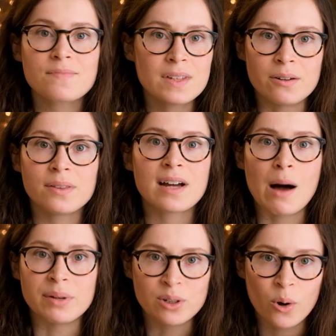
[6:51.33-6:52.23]
the
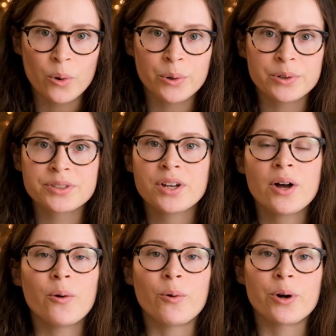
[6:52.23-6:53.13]
common cold
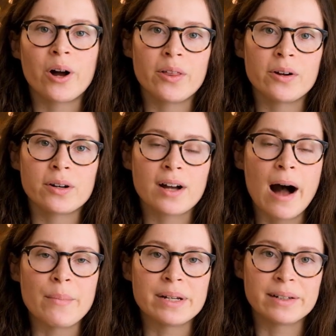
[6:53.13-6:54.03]
or other
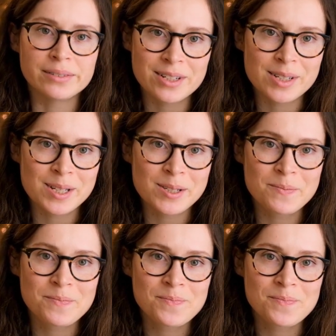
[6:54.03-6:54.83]
common illnesses.